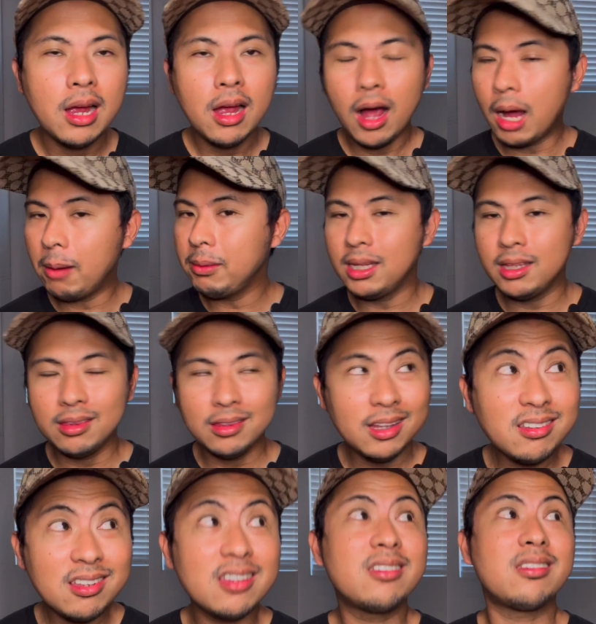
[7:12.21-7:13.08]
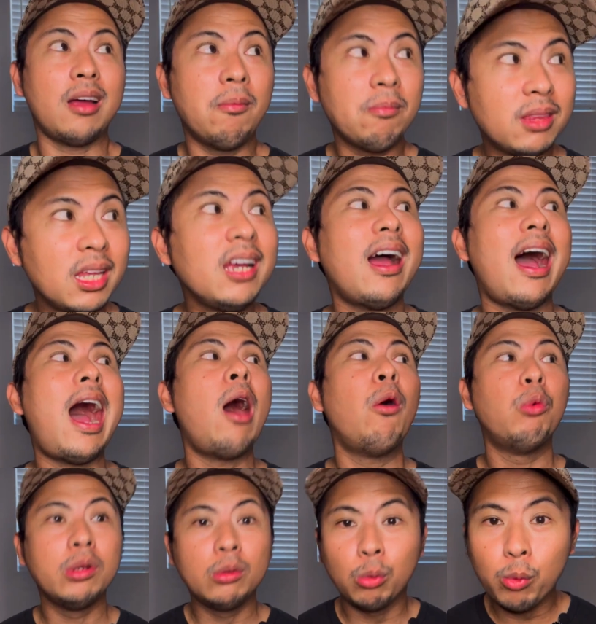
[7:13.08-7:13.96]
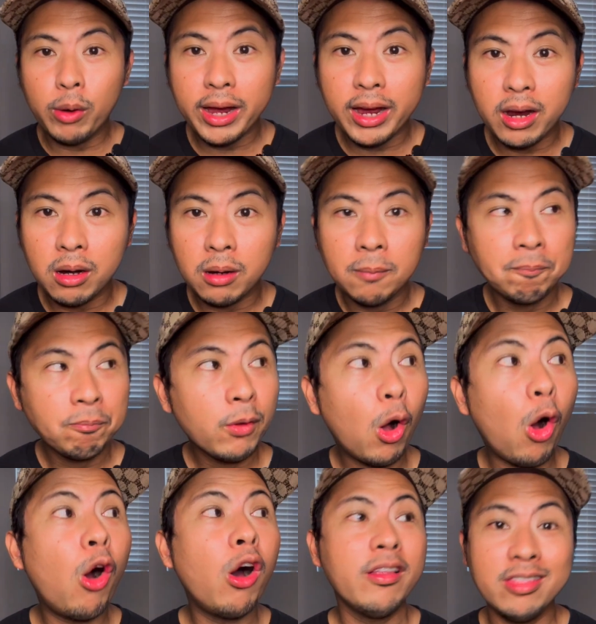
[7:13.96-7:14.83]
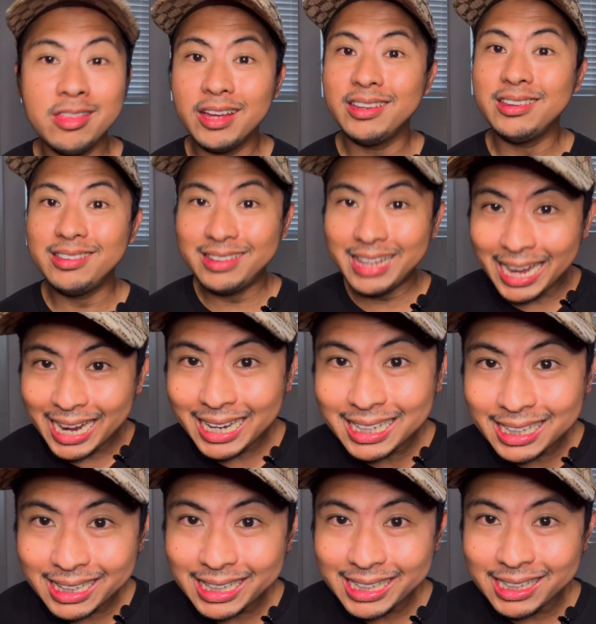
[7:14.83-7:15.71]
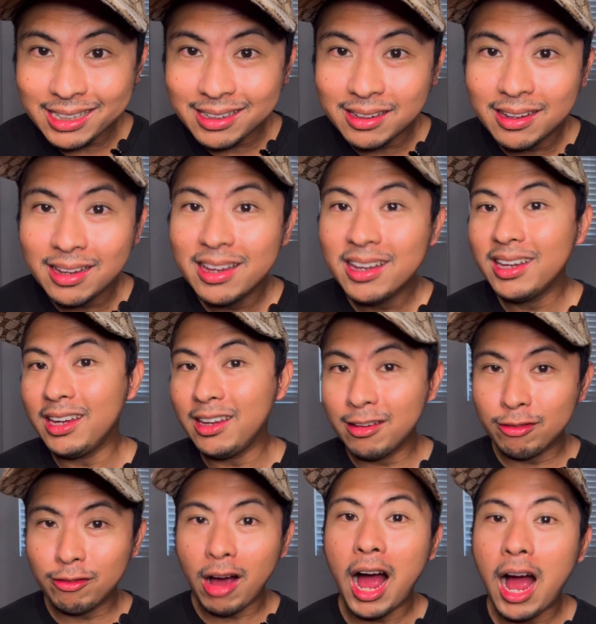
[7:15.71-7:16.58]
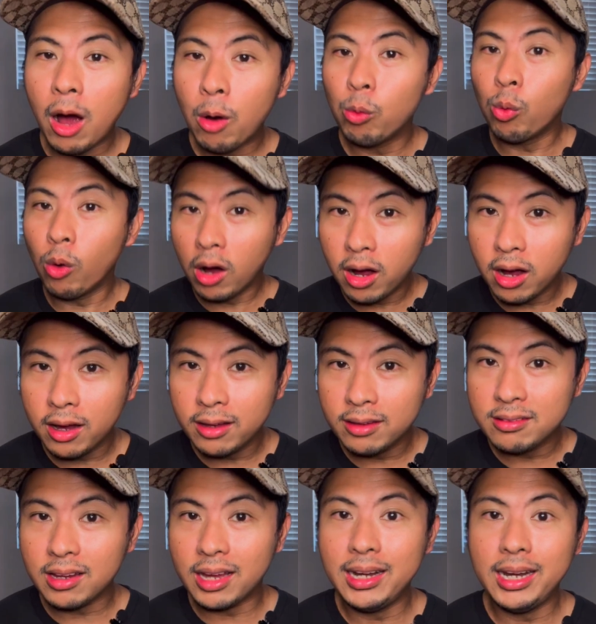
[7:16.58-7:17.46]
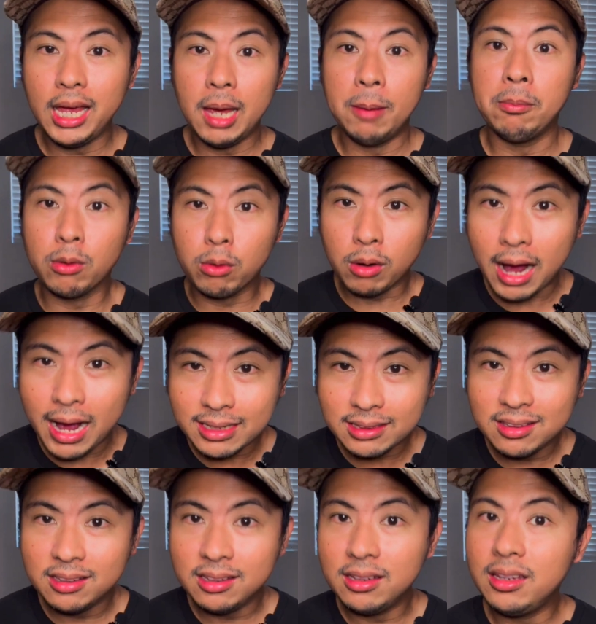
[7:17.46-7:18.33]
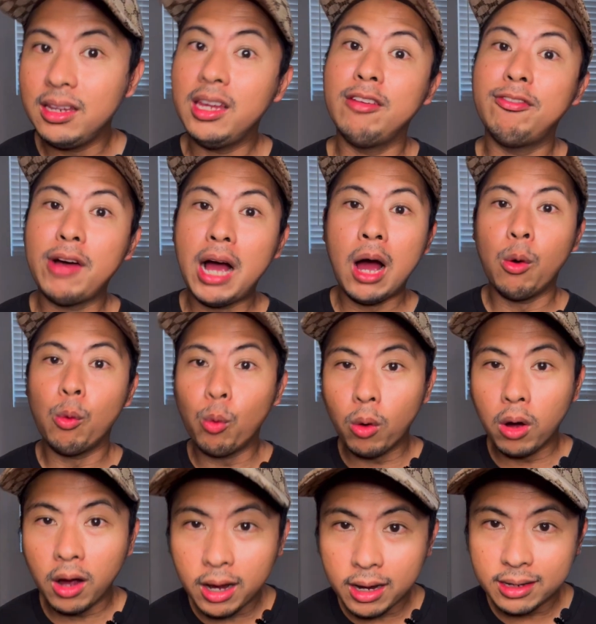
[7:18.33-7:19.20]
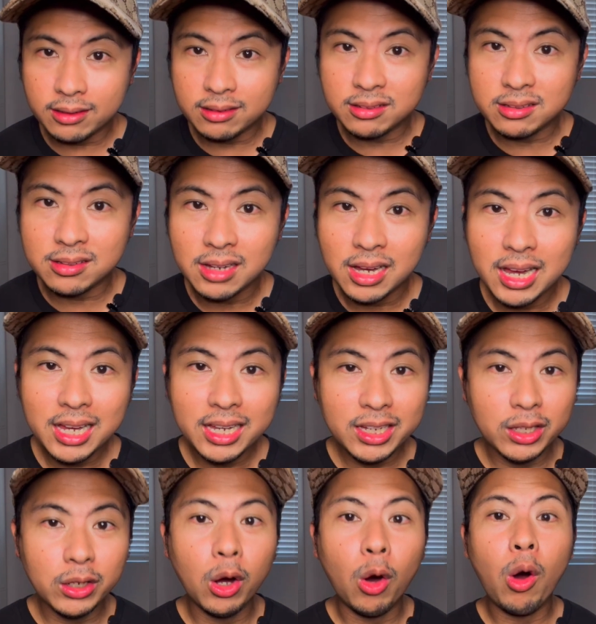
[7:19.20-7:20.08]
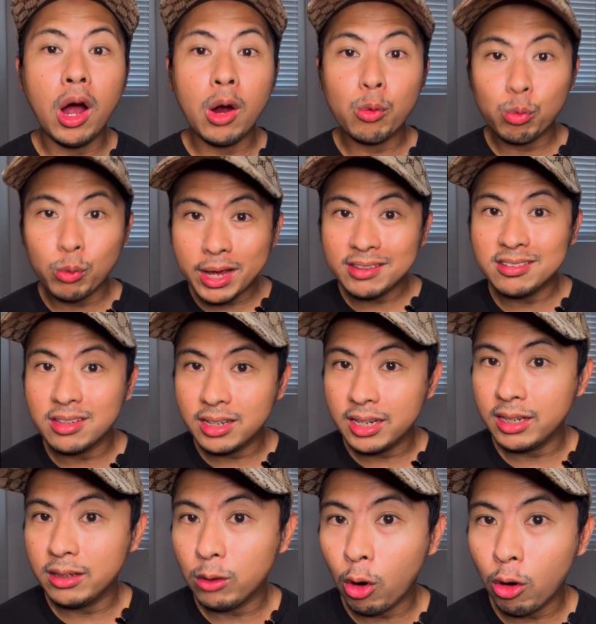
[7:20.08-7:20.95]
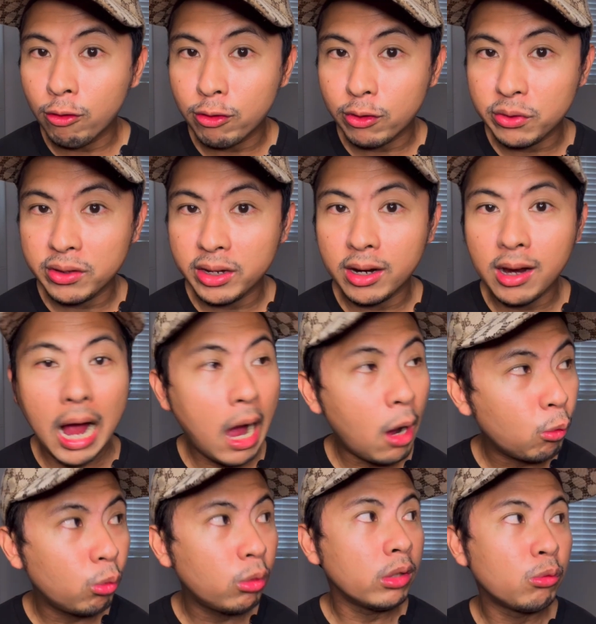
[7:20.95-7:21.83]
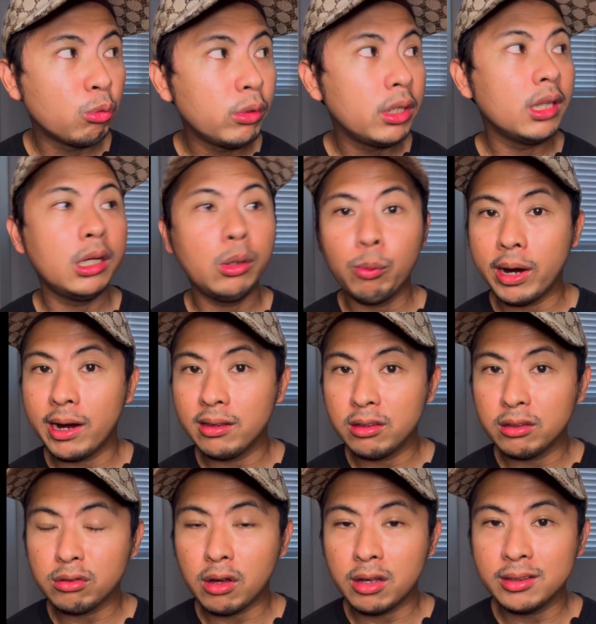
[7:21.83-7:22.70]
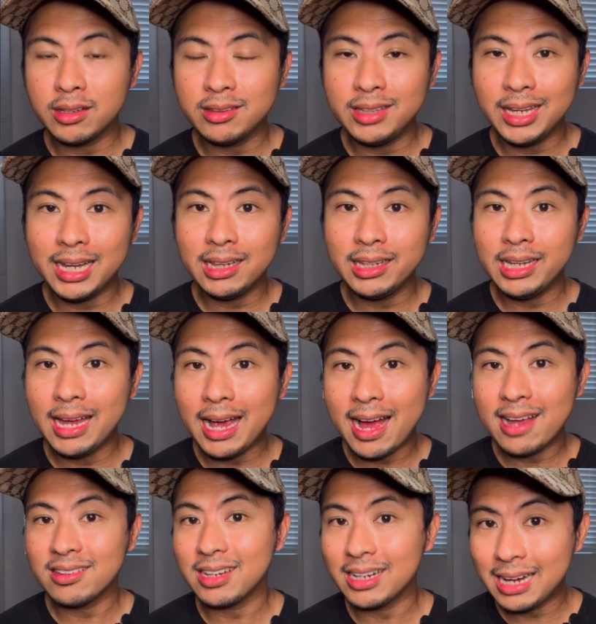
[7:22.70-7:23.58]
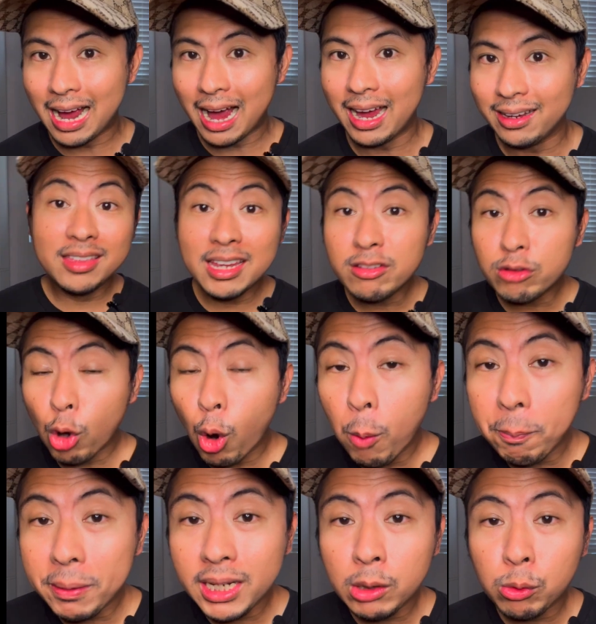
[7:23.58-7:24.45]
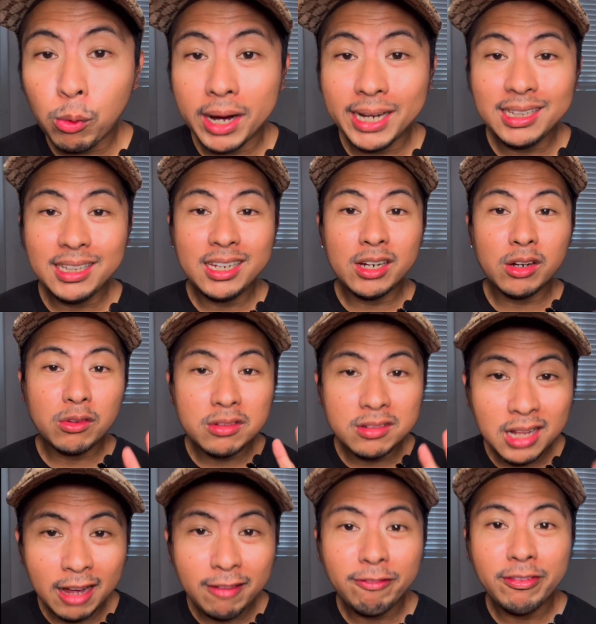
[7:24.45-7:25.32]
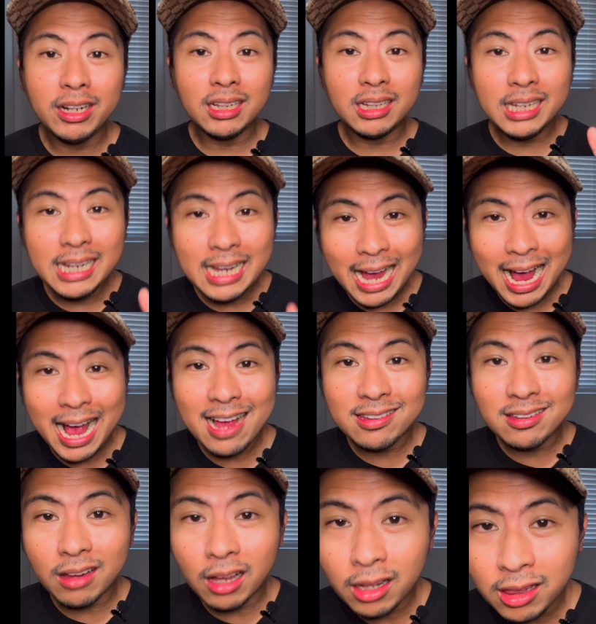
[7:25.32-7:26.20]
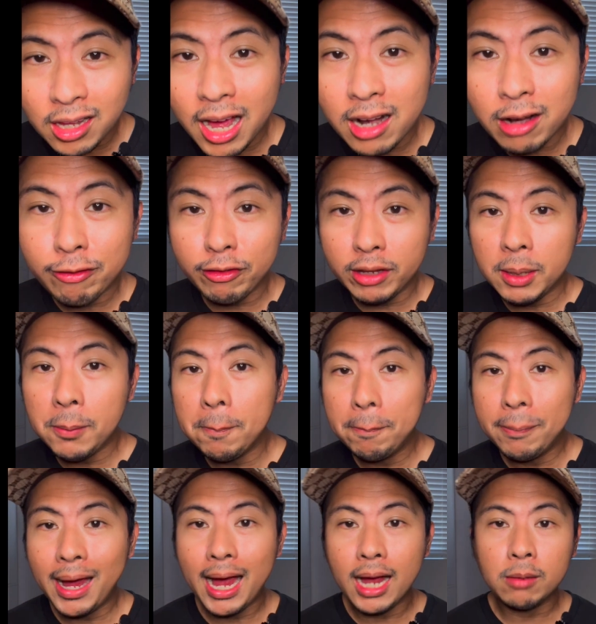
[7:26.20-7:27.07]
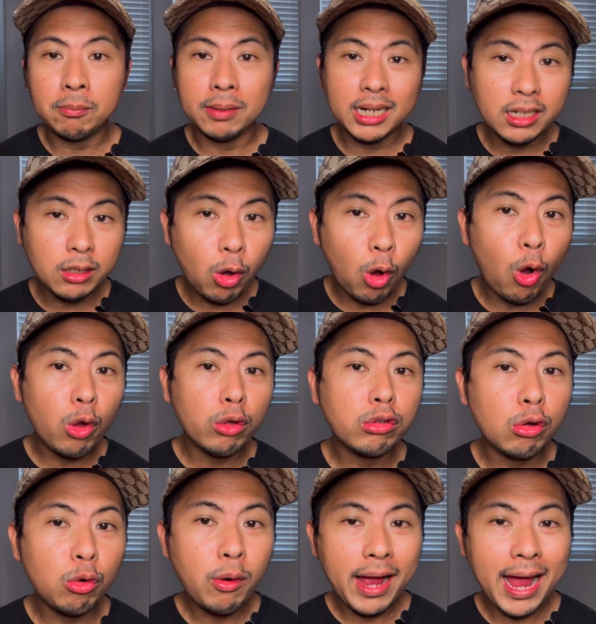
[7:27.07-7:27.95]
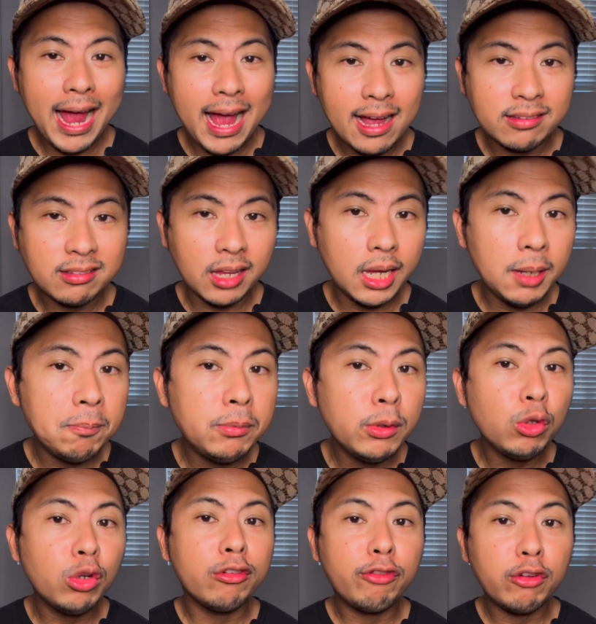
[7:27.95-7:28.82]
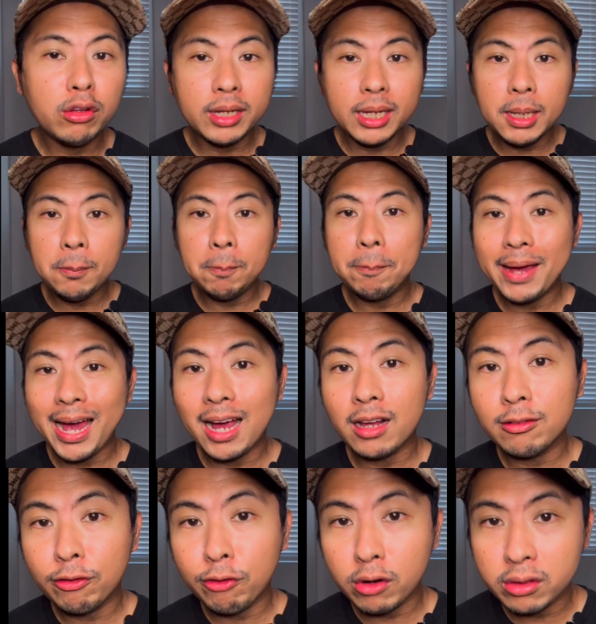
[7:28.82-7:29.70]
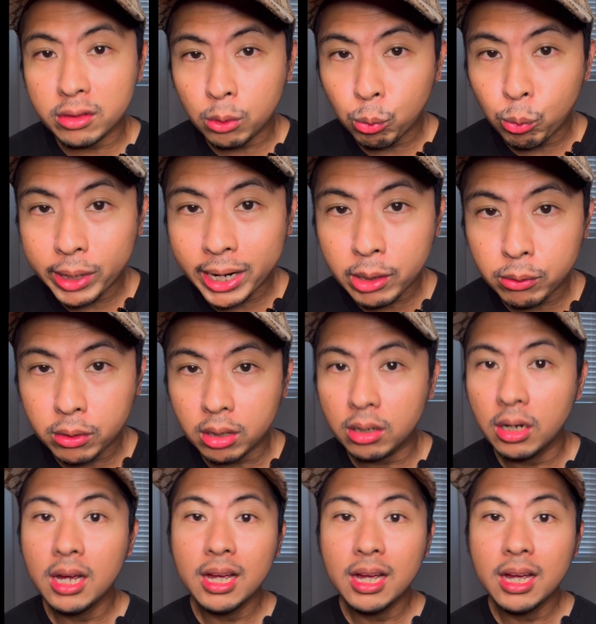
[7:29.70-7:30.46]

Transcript: I mean, this is something I would wear on the daily if I was an Emirati, if I was, you know, a resident over there. I would really wear this on the daily as a guy. This opening right here definitely has a lot of impact, but it also has a beautiful impact for the wearer.